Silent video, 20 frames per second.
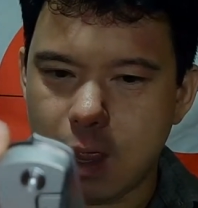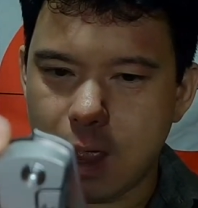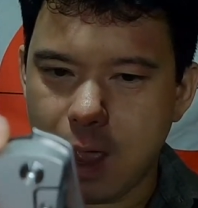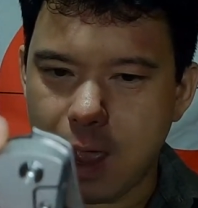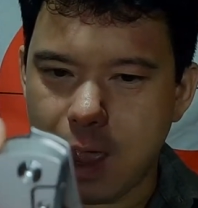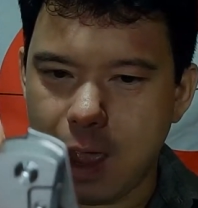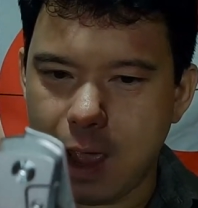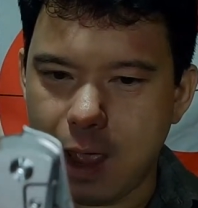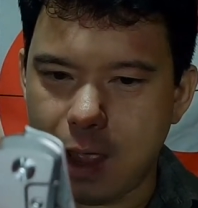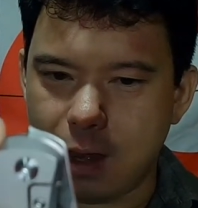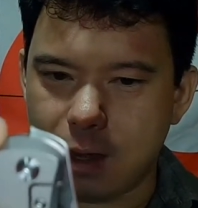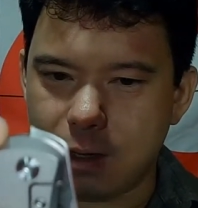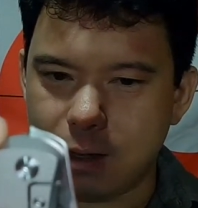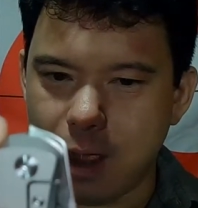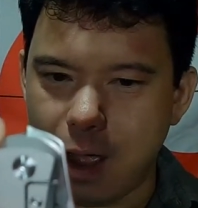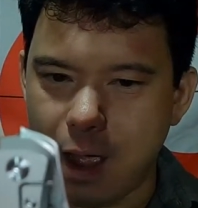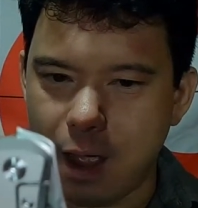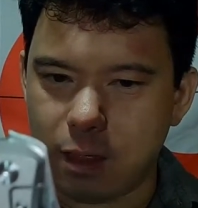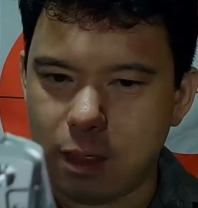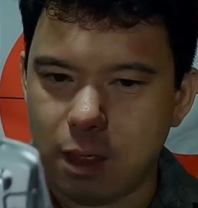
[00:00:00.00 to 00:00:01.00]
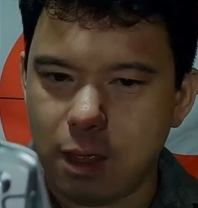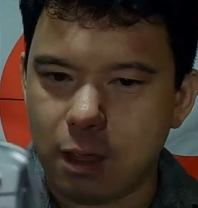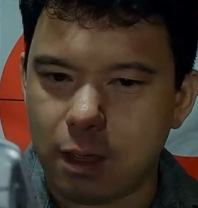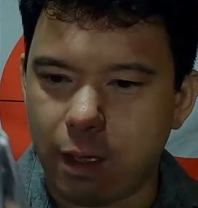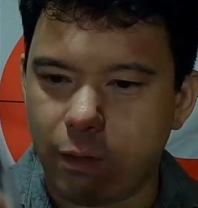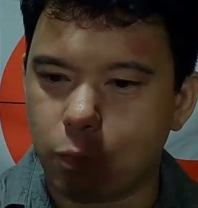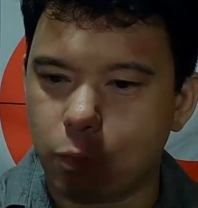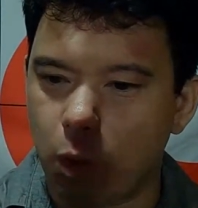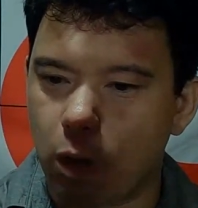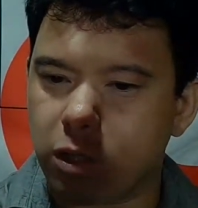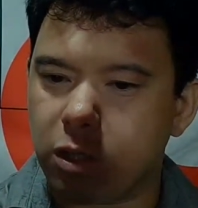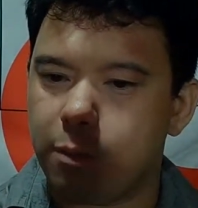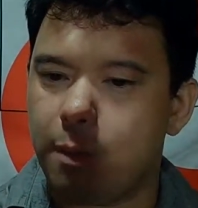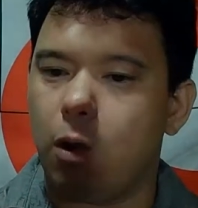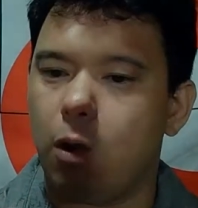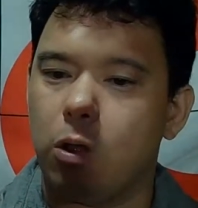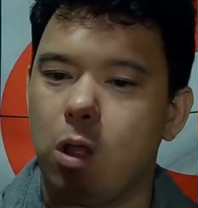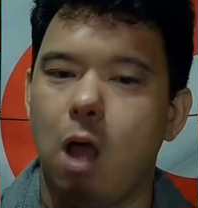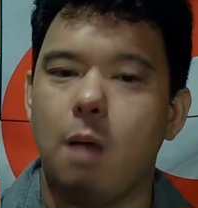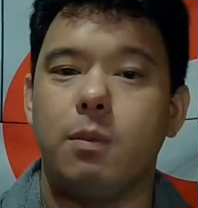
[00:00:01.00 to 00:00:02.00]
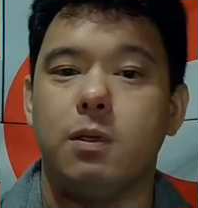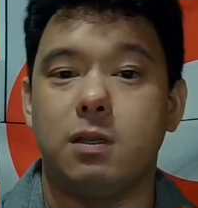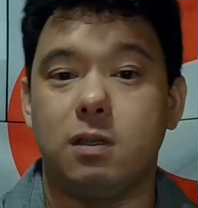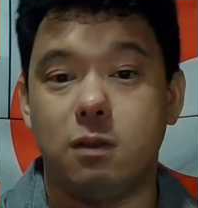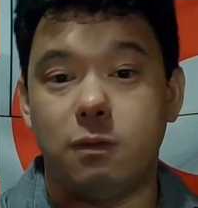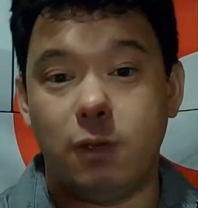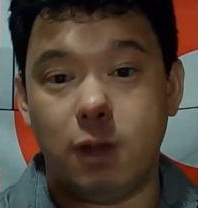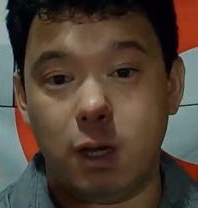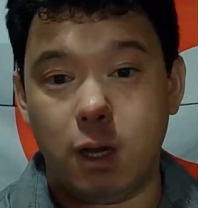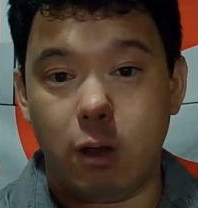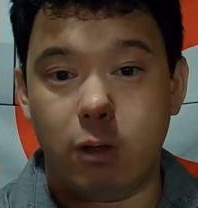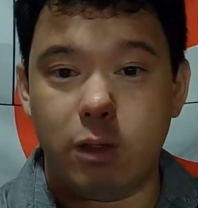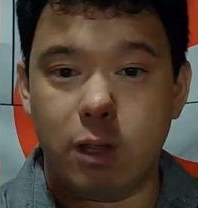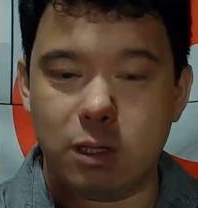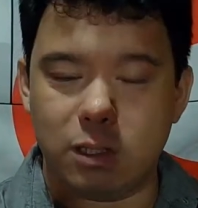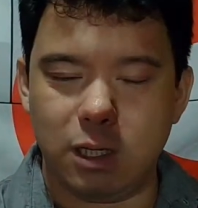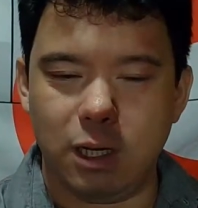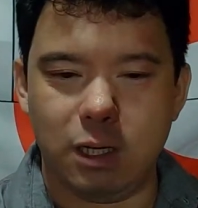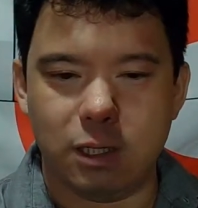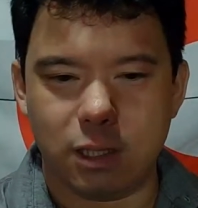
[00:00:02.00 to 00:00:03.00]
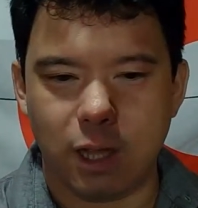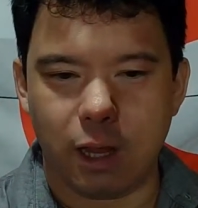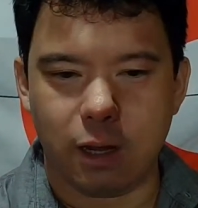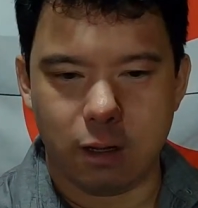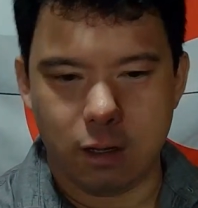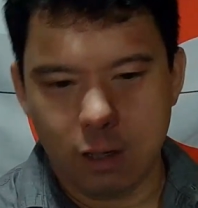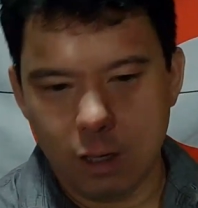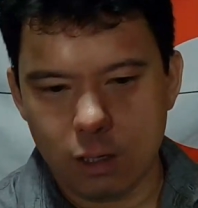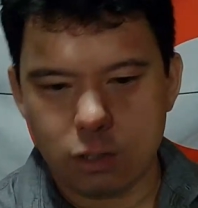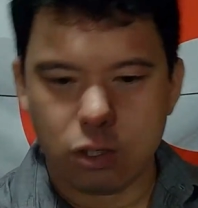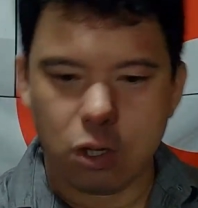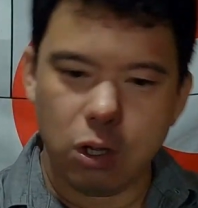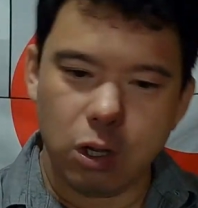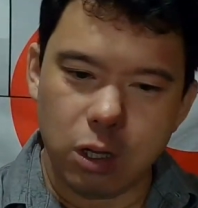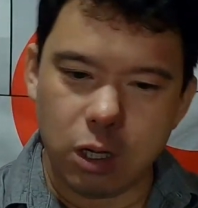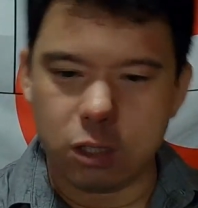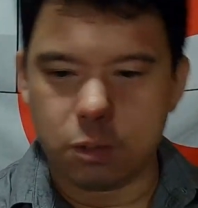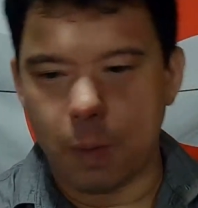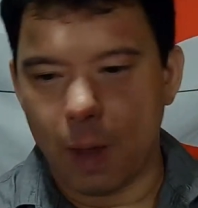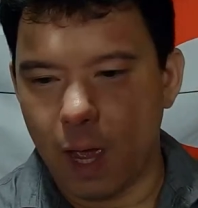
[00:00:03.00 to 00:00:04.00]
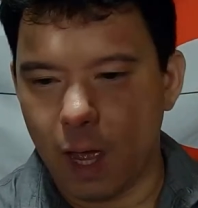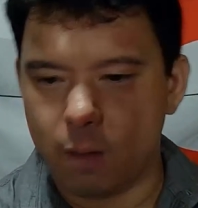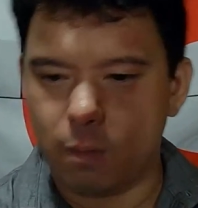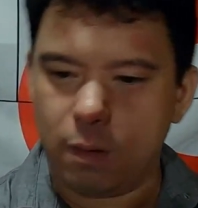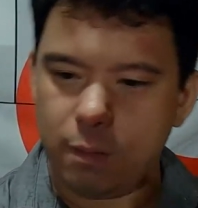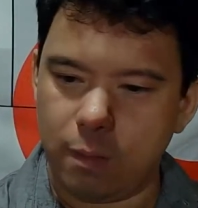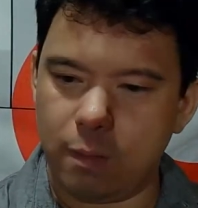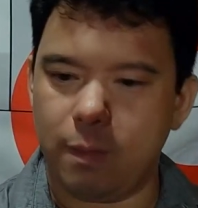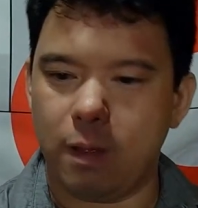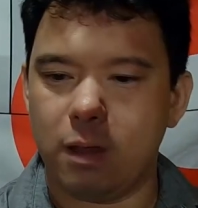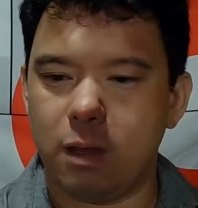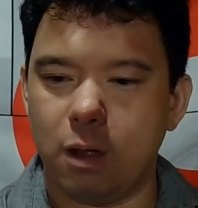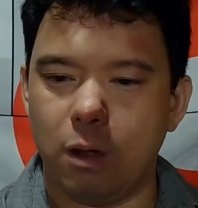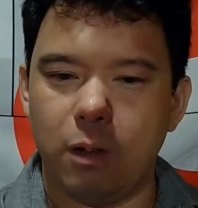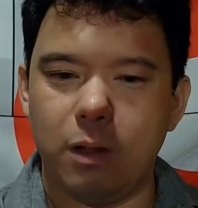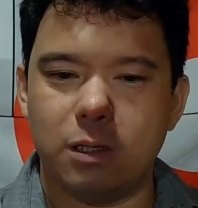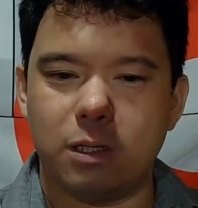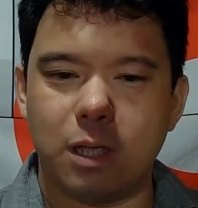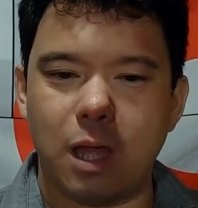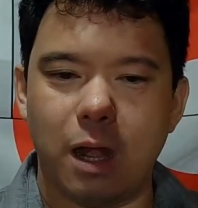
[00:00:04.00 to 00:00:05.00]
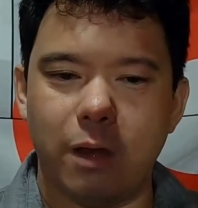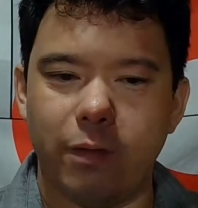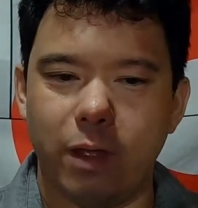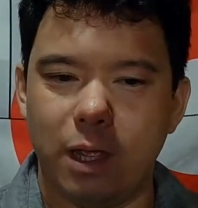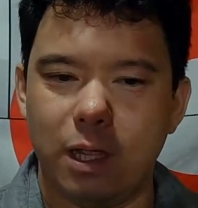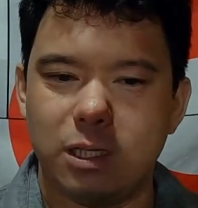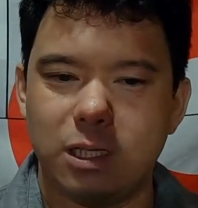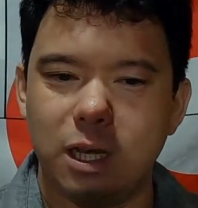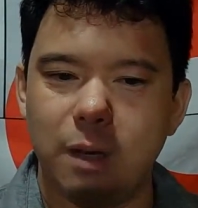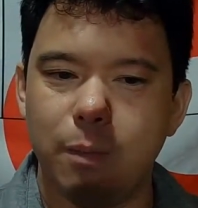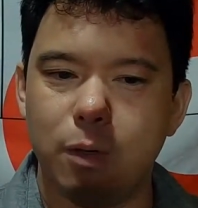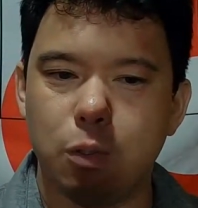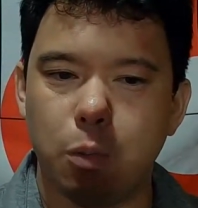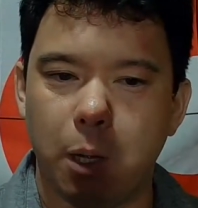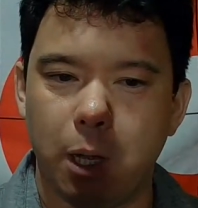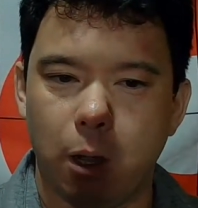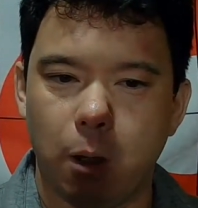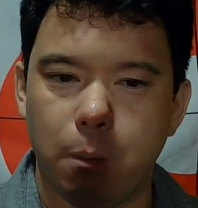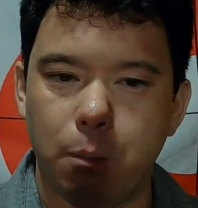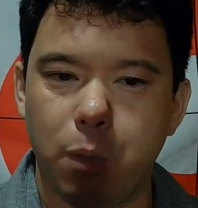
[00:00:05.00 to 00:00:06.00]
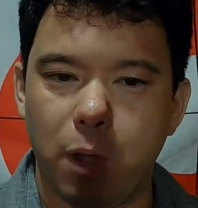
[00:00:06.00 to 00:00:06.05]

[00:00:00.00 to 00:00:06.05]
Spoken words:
And I think I was watching Metal Complex's video on this, and he's like, it's good, it's bad, blah, blah, blah. You know, it's kind of it's an in-betweener.